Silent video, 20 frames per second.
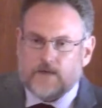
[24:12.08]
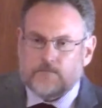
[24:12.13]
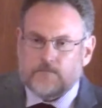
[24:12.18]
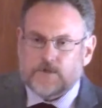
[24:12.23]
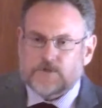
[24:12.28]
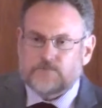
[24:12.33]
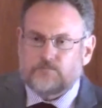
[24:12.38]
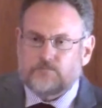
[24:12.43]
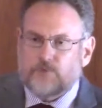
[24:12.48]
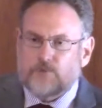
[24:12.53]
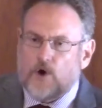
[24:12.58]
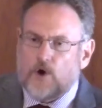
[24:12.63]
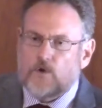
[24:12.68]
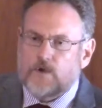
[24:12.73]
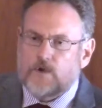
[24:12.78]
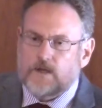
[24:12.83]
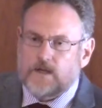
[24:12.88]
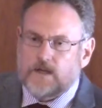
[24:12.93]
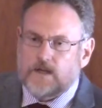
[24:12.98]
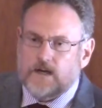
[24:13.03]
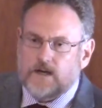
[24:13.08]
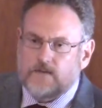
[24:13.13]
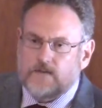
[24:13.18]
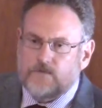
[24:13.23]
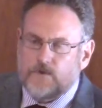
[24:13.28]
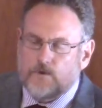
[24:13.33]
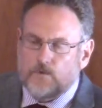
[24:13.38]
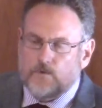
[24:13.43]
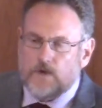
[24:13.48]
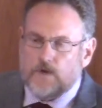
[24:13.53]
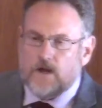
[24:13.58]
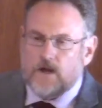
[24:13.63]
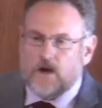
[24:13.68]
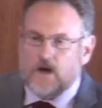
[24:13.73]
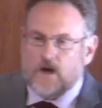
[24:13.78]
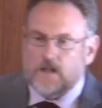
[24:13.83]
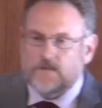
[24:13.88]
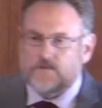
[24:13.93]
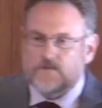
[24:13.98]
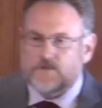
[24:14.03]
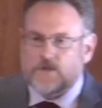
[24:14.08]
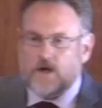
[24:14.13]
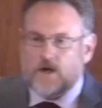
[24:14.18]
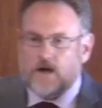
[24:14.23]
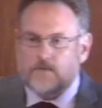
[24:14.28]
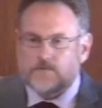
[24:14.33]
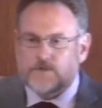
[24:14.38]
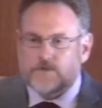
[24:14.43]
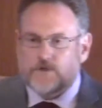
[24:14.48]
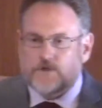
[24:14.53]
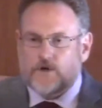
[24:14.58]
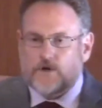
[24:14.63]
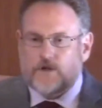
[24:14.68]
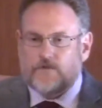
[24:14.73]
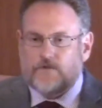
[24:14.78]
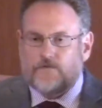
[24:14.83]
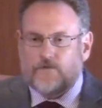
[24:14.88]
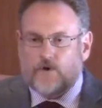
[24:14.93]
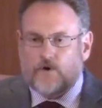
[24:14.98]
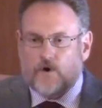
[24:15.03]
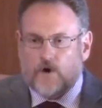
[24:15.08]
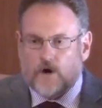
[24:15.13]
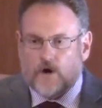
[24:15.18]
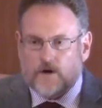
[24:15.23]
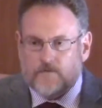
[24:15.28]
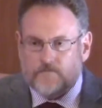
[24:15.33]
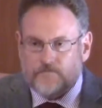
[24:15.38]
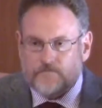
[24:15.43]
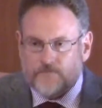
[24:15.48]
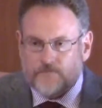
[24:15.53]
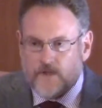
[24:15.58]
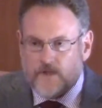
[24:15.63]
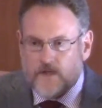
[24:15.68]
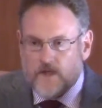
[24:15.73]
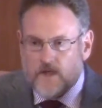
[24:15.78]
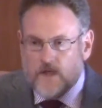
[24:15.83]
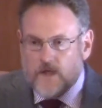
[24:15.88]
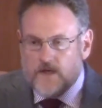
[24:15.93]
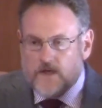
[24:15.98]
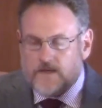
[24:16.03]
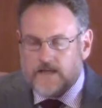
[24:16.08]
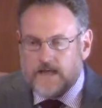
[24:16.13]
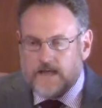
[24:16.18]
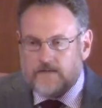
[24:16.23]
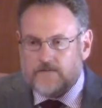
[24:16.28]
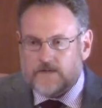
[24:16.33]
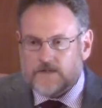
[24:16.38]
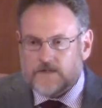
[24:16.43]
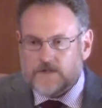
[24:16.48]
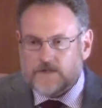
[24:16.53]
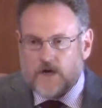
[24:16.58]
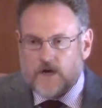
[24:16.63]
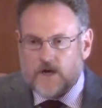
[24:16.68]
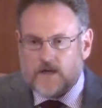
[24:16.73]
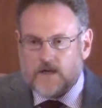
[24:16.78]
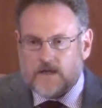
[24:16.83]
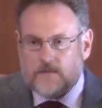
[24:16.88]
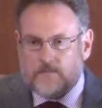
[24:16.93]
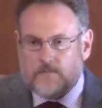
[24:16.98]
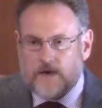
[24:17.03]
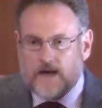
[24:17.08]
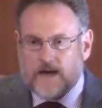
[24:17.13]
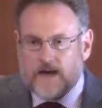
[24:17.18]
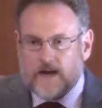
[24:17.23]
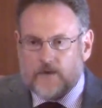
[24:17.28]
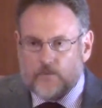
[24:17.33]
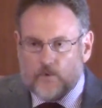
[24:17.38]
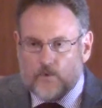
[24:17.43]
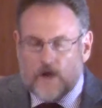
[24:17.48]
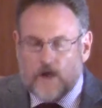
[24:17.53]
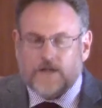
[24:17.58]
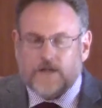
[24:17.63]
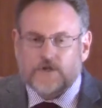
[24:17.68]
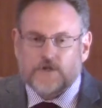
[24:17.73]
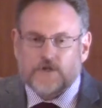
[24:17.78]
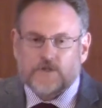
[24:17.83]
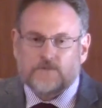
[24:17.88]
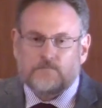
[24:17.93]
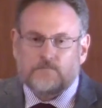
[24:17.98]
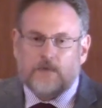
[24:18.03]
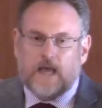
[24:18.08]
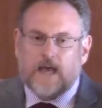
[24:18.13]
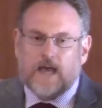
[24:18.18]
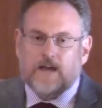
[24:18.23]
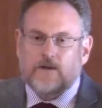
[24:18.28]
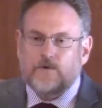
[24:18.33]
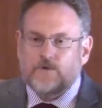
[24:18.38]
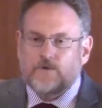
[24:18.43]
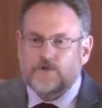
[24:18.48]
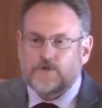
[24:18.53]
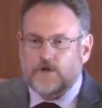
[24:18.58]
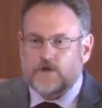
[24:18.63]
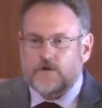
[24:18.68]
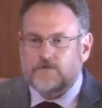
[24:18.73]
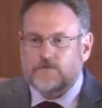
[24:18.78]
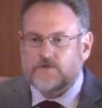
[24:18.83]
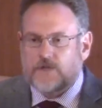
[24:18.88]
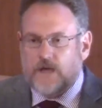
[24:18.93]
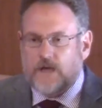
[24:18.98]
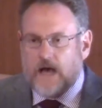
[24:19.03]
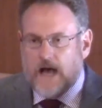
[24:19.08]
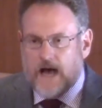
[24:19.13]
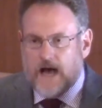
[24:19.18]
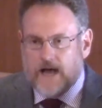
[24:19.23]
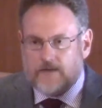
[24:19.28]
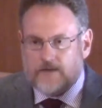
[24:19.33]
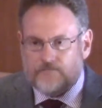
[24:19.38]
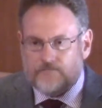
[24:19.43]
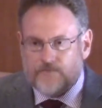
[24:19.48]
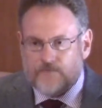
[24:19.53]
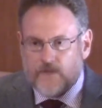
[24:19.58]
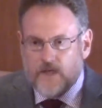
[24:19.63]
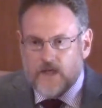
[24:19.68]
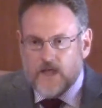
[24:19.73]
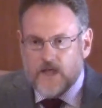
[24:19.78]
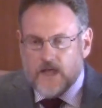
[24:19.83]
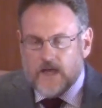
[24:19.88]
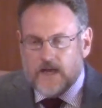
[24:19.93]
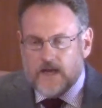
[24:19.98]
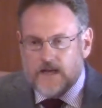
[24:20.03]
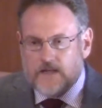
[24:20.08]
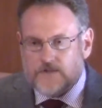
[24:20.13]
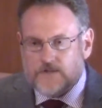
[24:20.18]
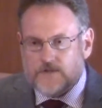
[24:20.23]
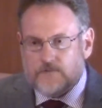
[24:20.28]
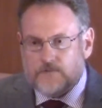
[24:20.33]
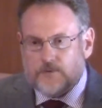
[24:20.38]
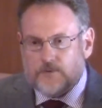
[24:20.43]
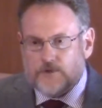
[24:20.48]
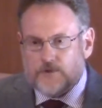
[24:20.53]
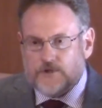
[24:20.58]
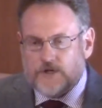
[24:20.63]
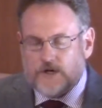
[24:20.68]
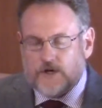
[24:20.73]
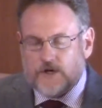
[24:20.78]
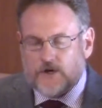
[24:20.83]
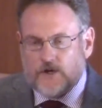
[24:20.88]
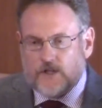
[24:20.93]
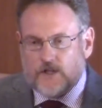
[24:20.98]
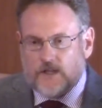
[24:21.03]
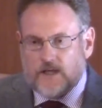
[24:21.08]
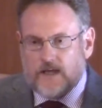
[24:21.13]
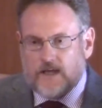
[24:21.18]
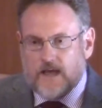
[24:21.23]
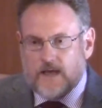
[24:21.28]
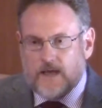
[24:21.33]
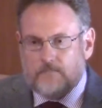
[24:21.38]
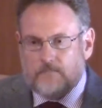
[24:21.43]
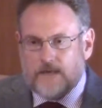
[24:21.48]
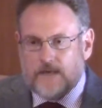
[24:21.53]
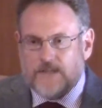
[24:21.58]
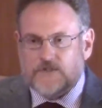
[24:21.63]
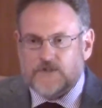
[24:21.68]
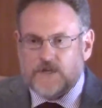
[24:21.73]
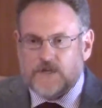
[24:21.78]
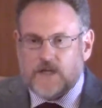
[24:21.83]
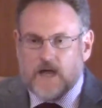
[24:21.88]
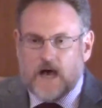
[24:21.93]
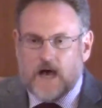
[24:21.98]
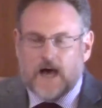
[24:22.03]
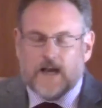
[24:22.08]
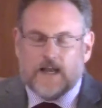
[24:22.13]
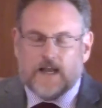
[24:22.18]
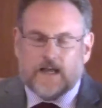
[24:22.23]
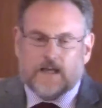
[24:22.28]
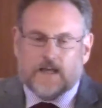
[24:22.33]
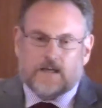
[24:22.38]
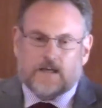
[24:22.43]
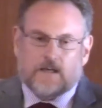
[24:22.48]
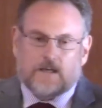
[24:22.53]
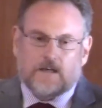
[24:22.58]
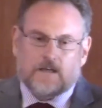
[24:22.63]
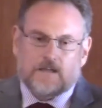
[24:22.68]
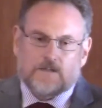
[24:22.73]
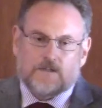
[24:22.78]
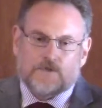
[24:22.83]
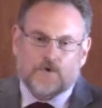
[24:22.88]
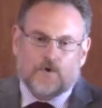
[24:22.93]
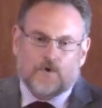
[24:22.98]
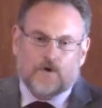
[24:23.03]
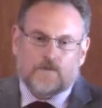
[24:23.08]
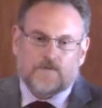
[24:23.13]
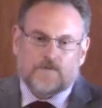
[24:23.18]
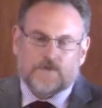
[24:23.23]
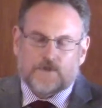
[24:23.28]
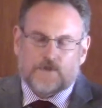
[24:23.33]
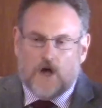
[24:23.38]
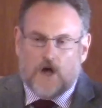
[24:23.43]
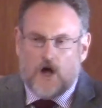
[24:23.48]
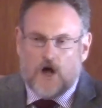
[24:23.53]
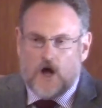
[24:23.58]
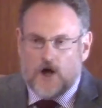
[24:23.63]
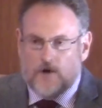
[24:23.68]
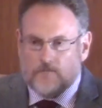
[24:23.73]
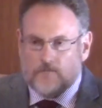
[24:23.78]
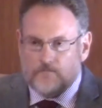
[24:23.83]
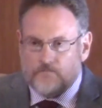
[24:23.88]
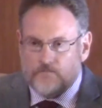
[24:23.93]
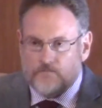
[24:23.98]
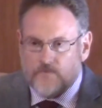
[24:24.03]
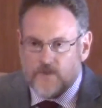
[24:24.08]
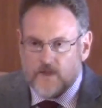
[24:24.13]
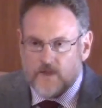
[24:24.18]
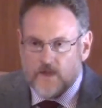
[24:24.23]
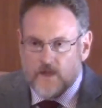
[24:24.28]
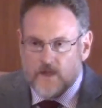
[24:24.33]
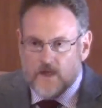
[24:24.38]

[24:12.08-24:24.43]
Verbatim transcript: of them is broken. And if you read all of Psalms 34, David is talking about a righteous man who serves God. It isn't particularly a messianic sort of psalm,